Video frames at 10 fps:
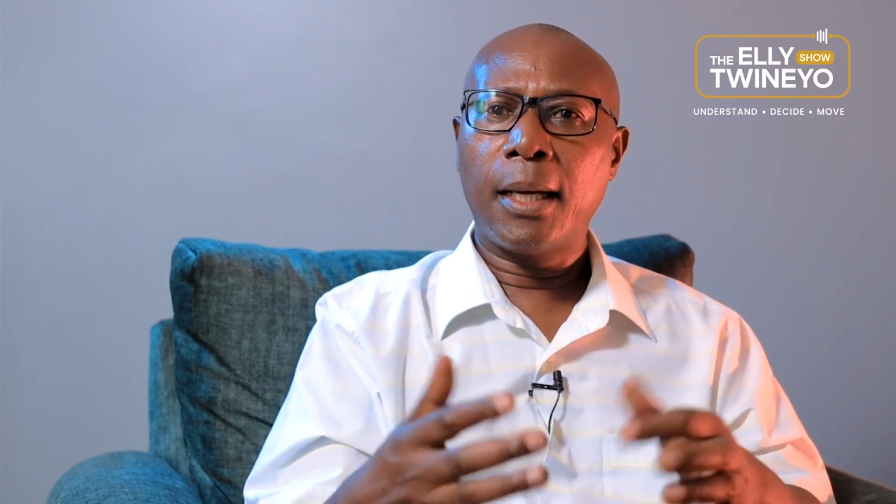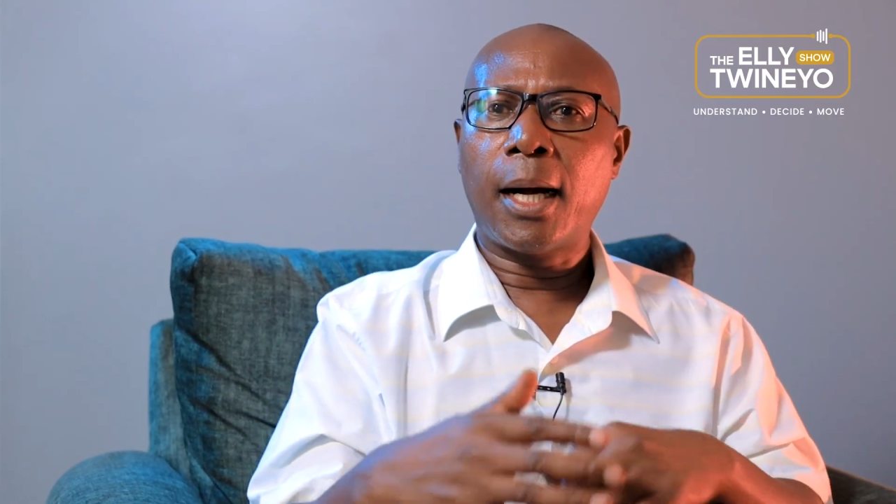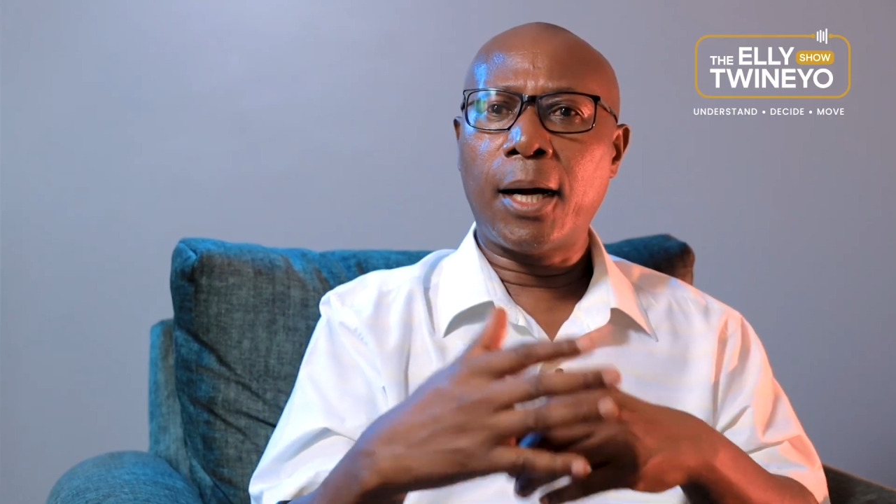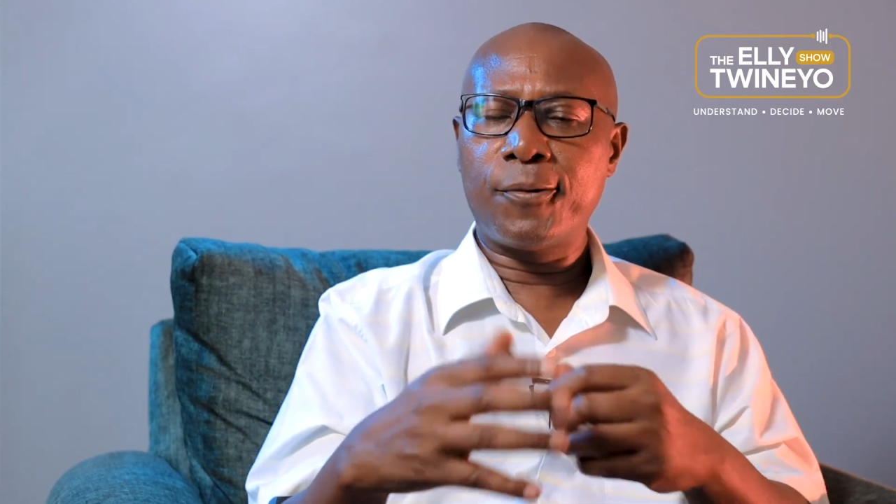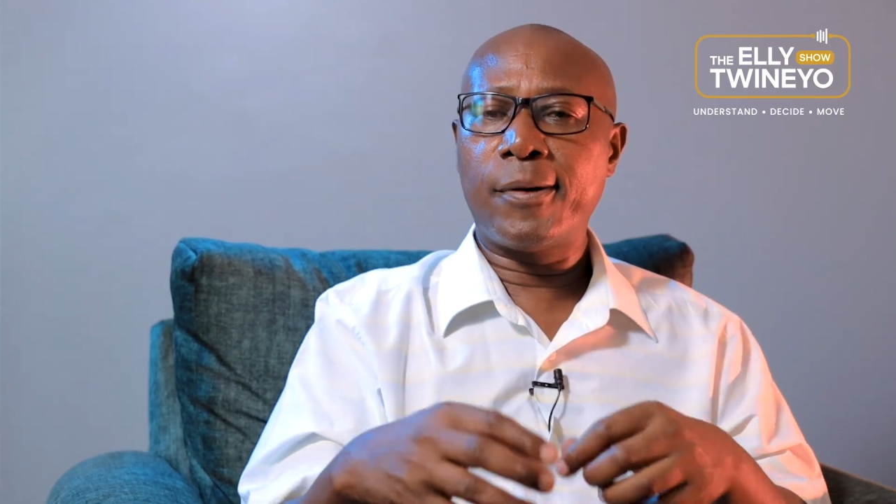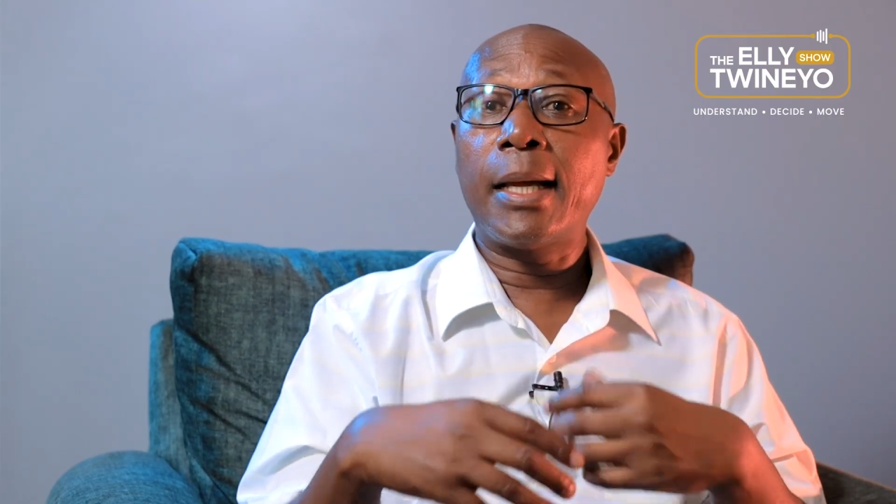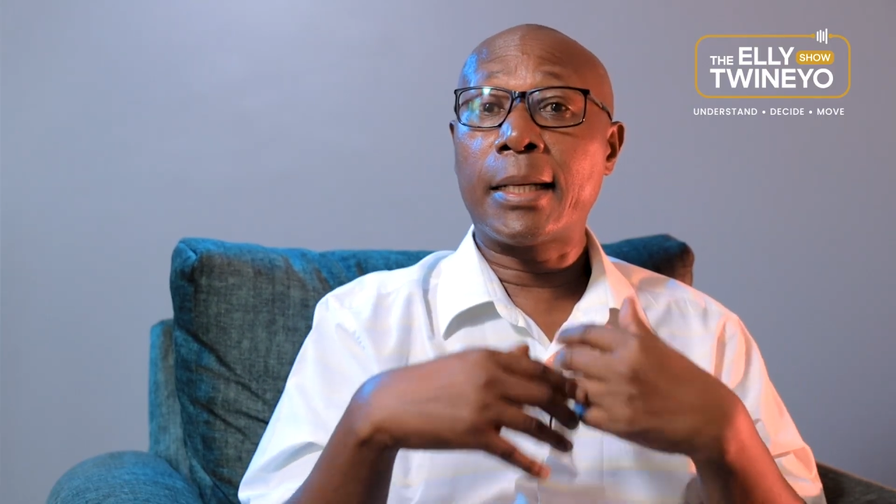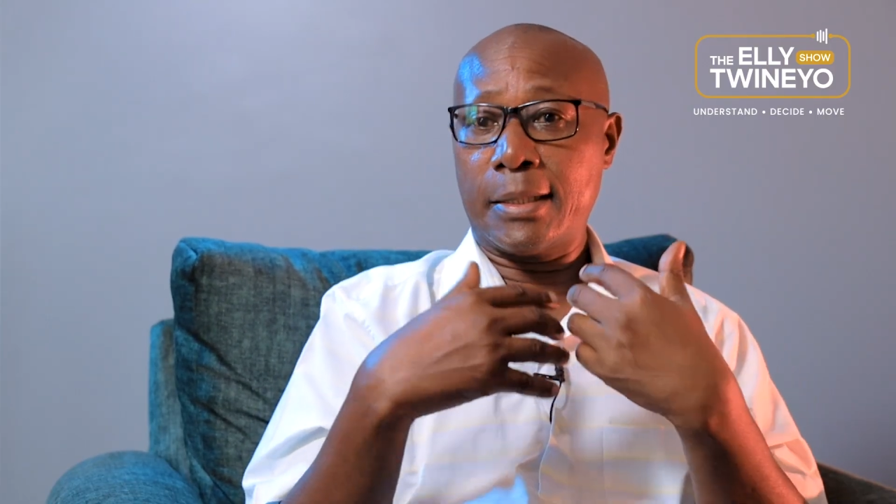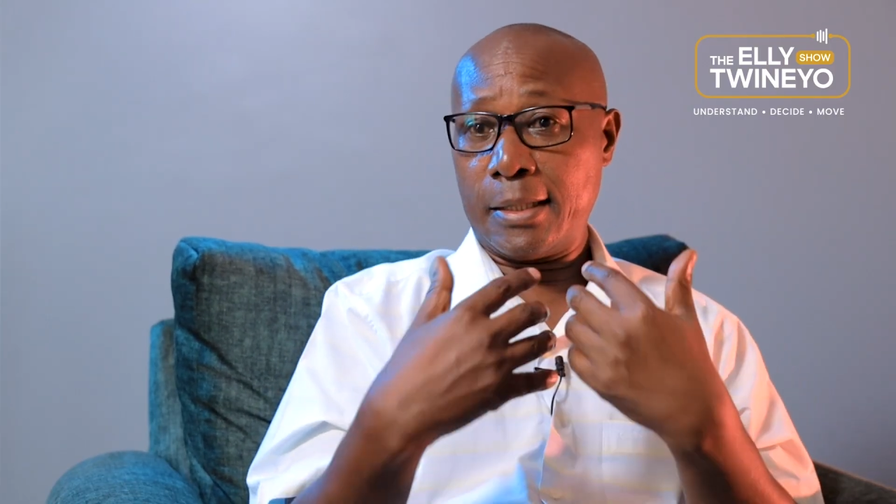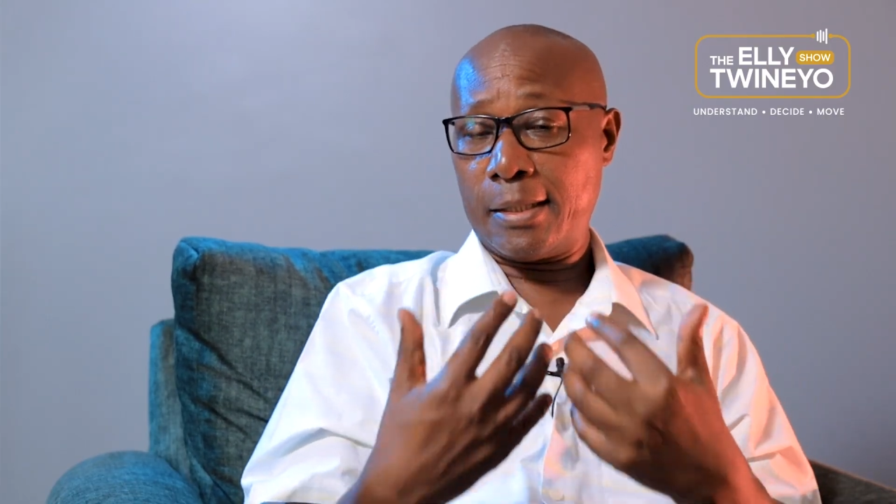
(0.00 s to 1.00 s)
How do they
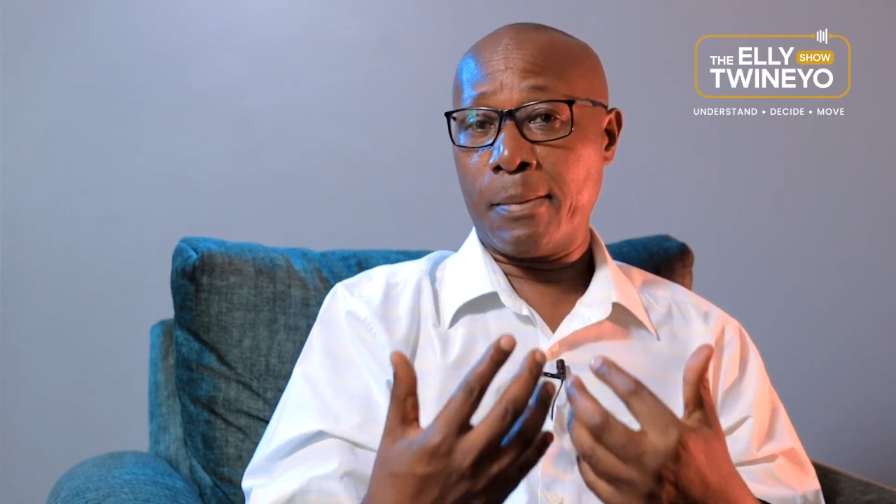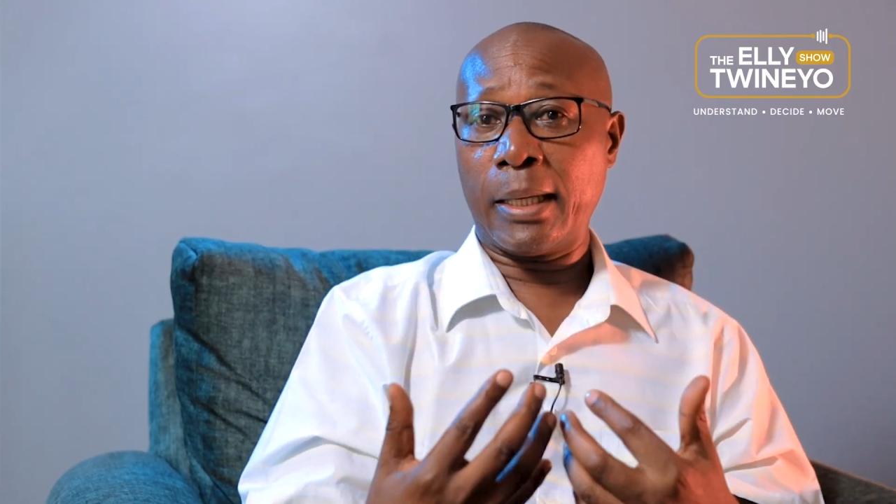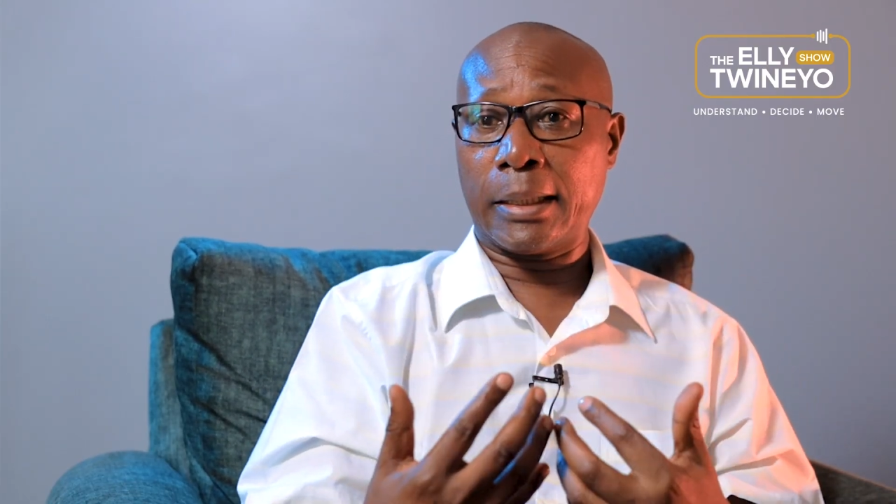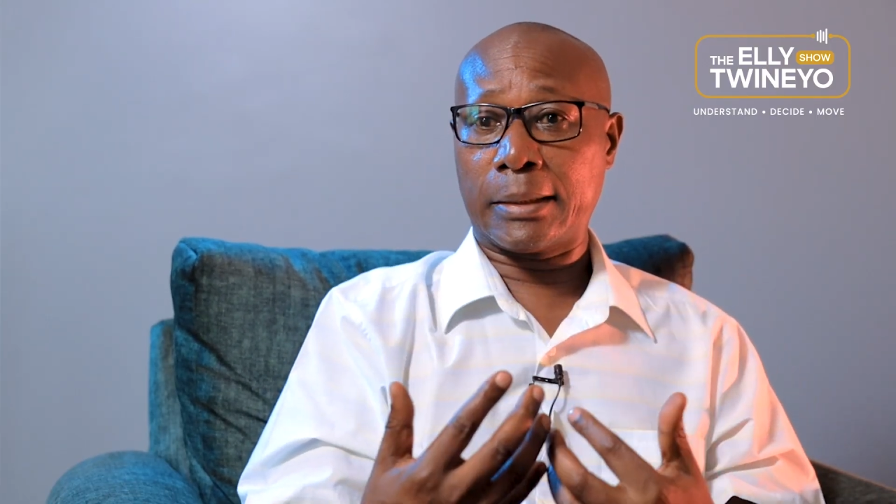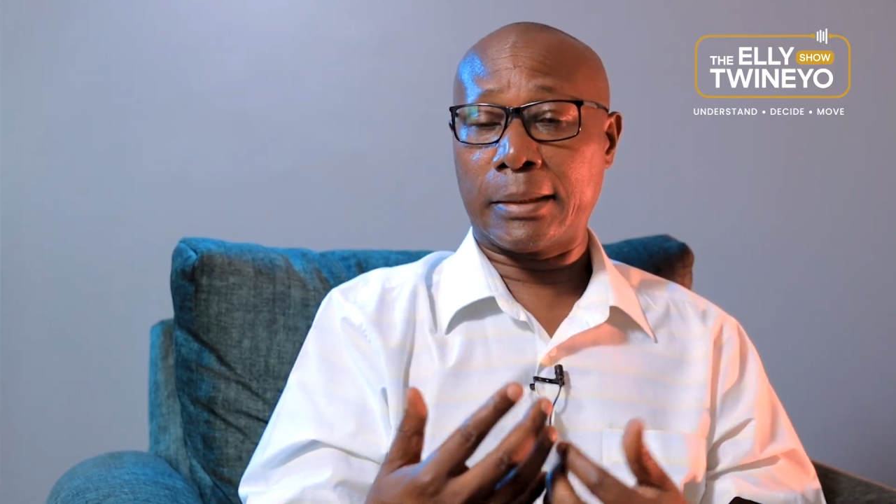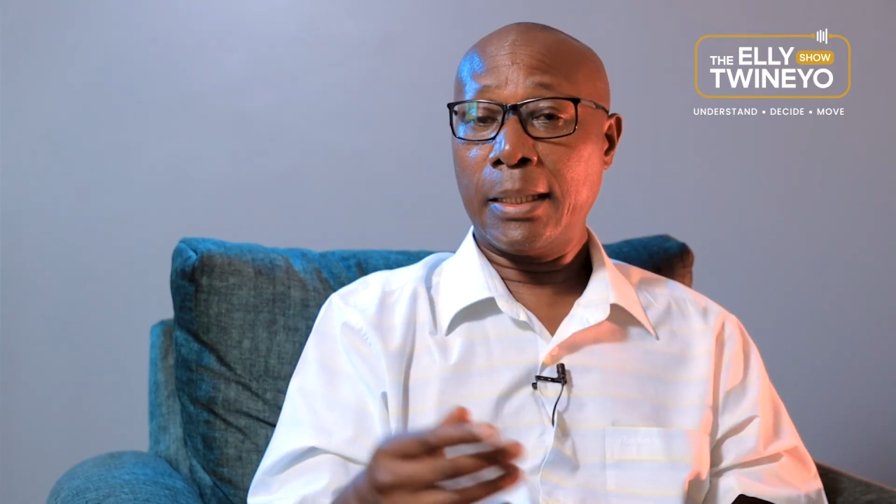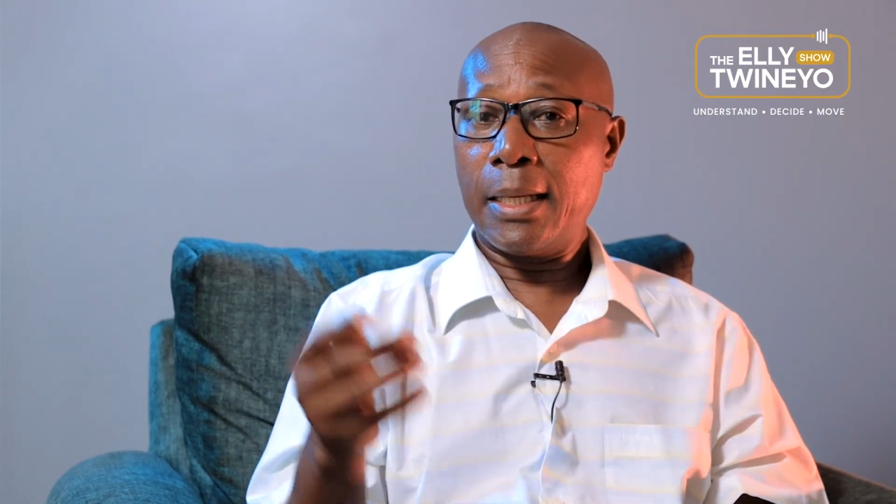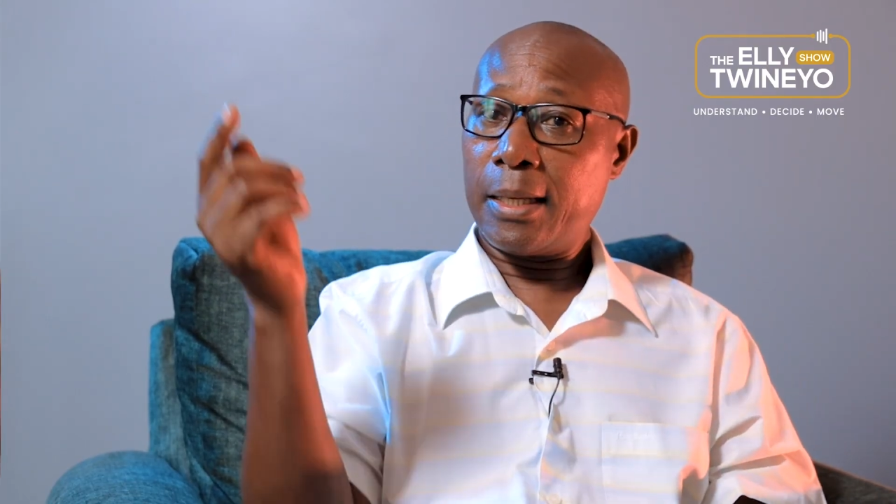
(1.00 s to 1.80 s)
access the markets?